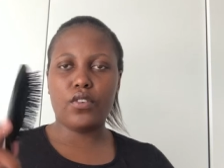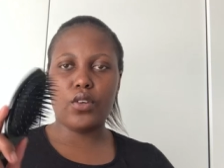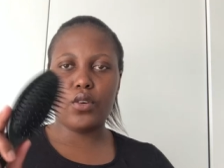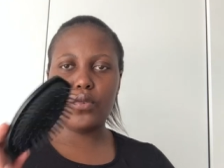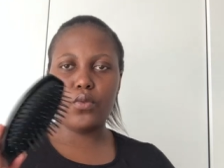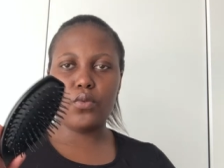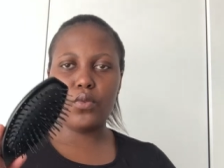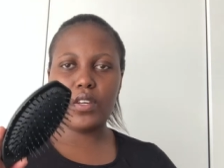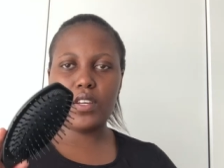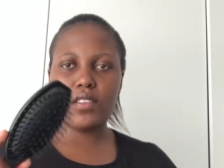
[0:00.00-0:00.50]
your
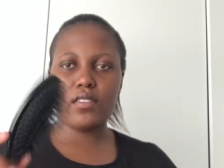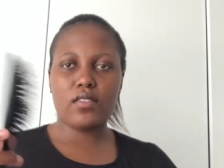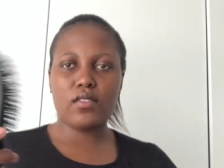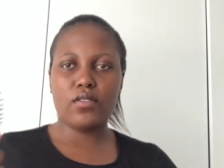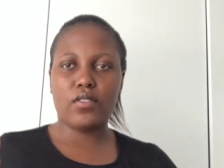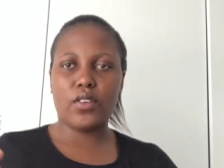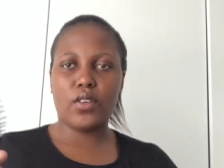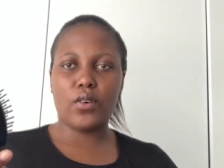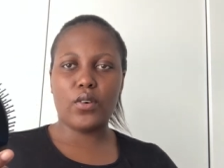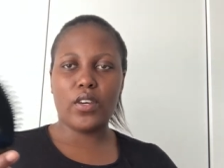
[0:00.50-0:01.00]
wigs
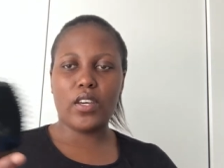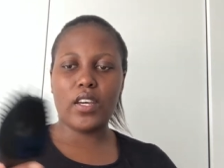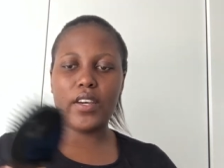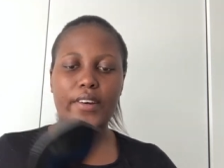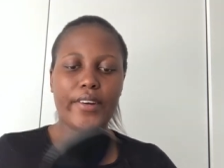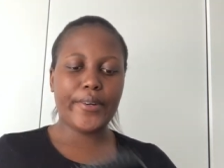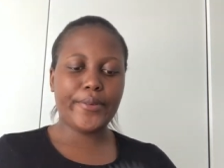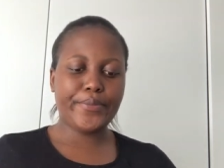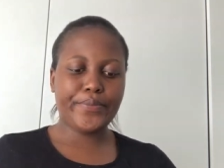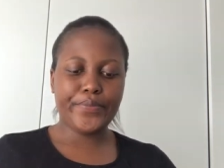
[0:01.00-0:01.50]
for your
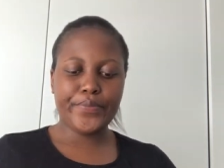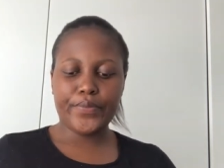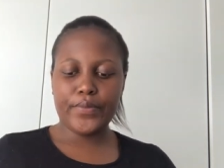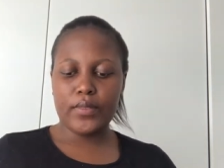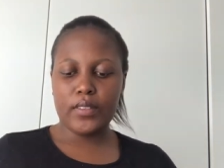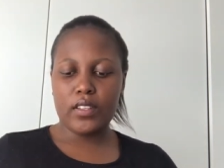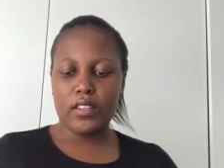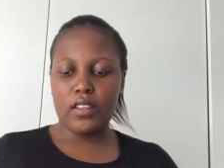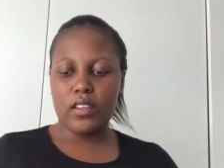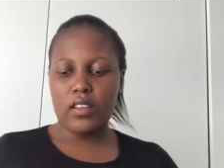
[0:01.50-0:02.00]
hair
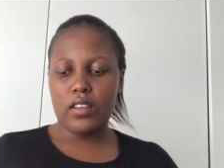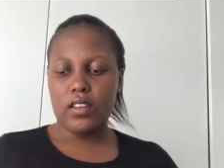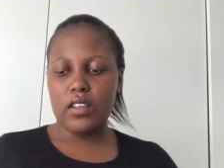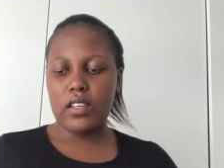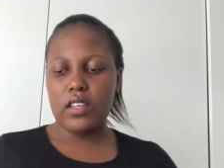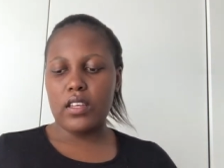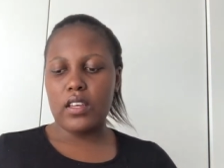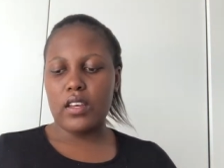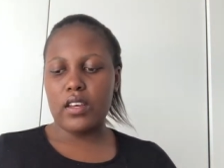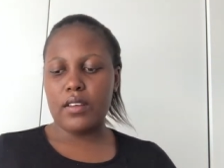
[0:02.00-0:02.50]

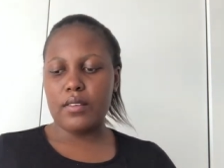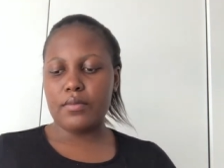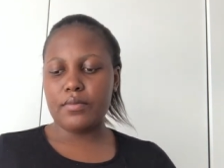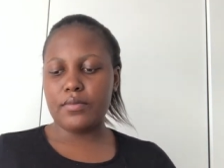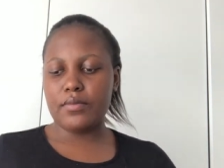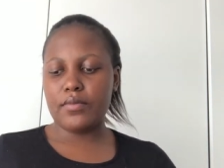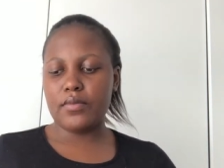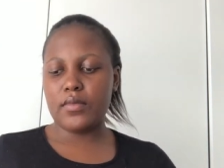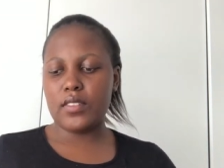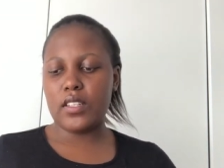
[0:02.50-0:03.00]
yeah
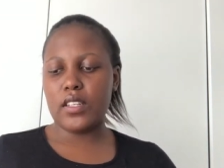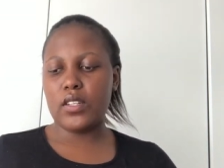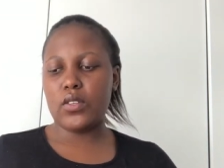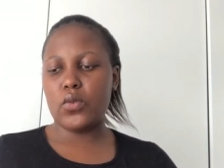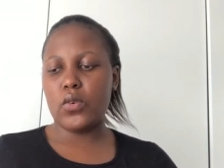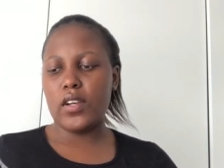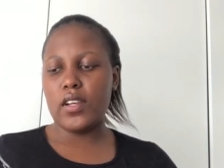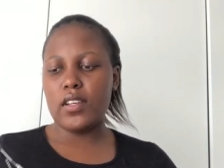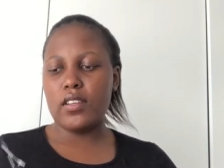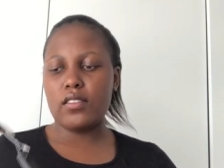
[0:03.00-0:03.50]
it
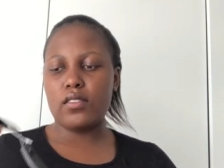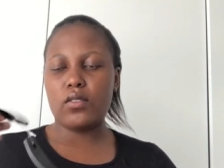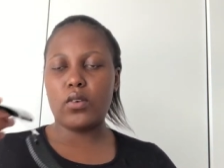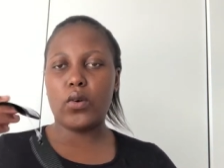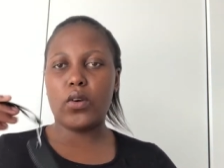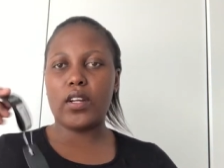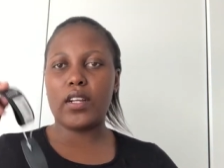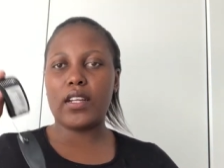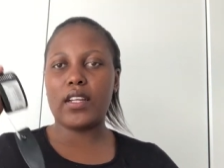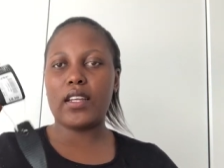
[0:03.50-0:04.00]
was
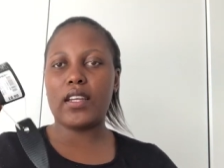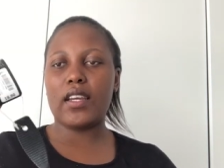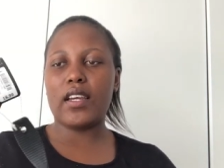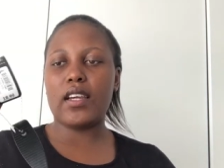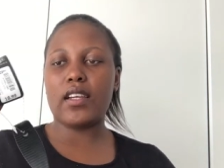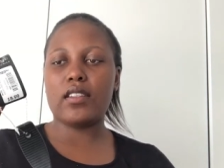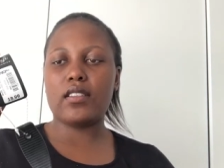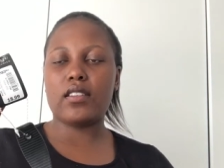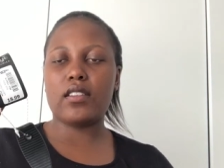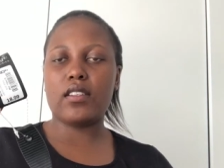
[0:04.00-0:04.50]
only
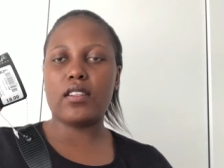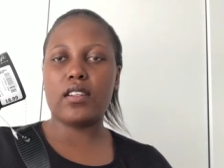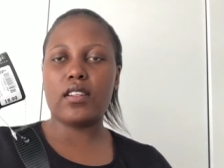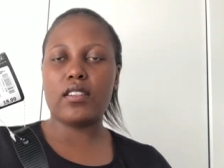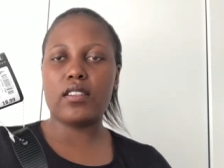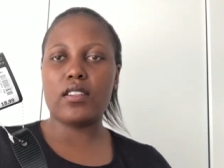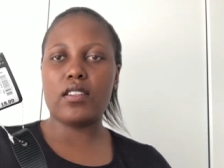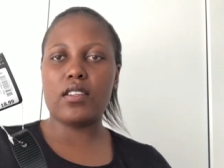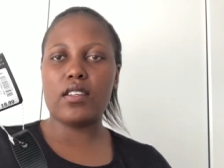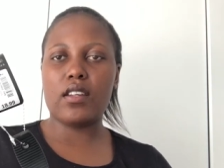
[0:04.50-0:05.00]

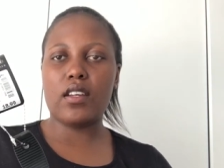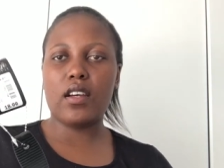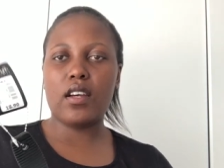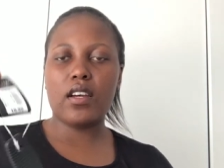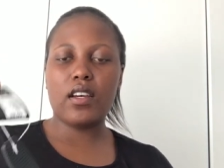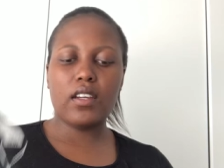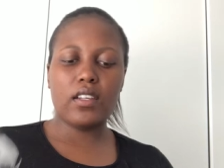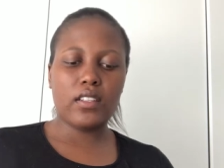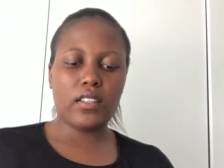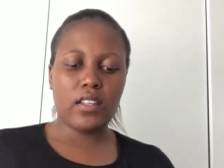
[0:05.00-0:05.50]

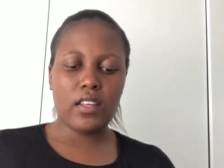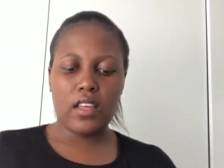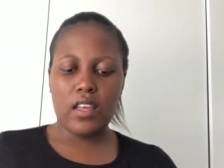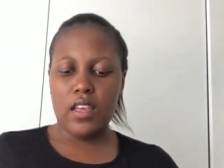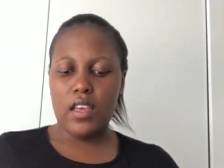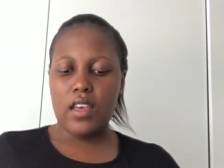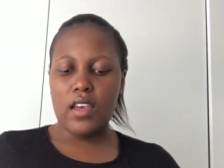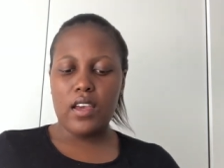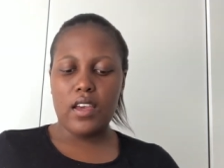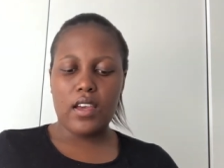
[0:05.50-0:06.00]
18.99
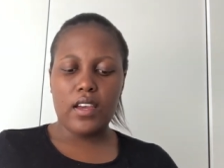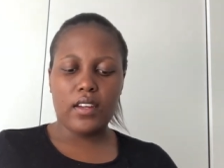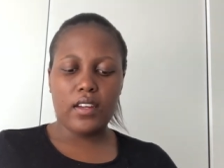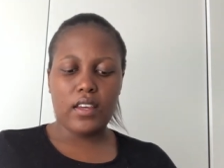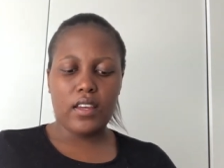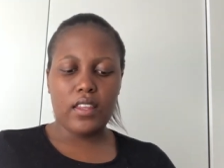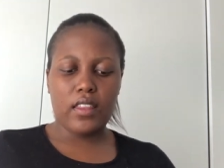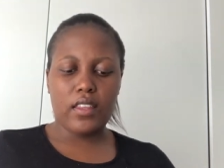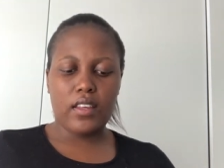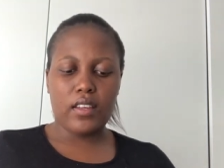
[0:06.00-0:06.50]
and
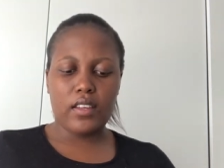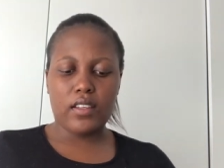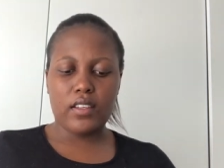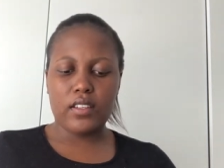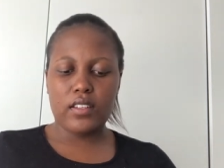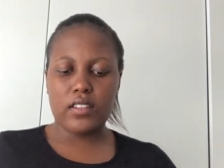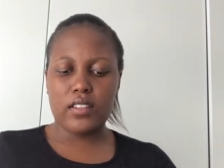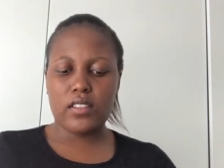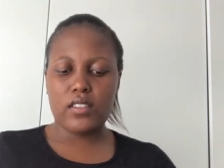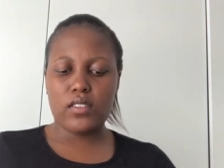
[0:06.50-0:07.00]
I think
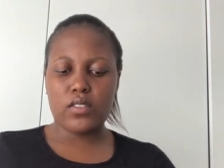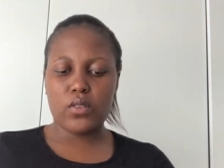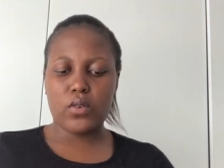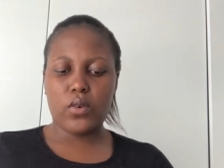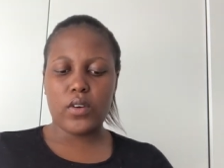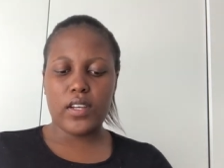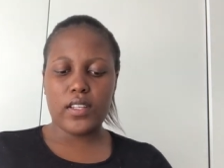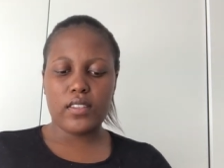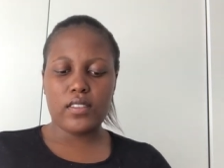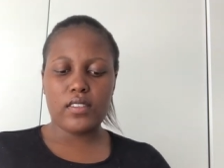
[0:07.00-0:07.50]
it is
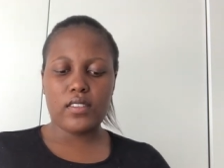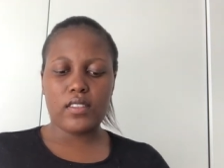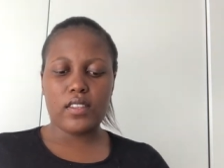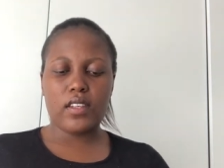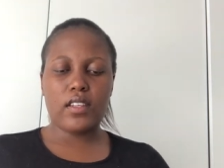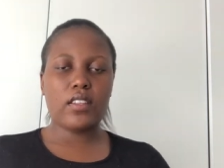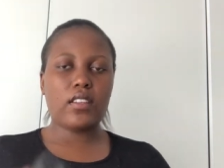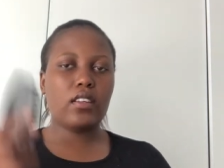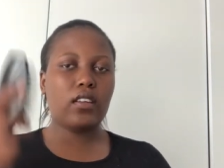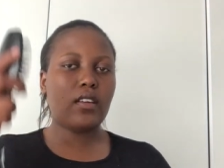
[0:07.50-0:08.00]
quite
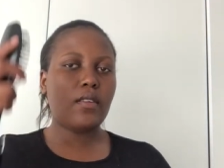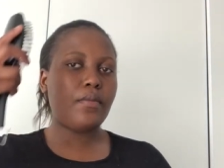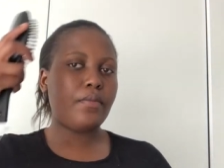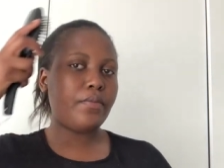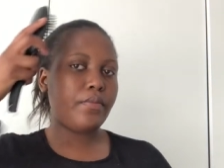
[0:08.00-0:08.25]
steady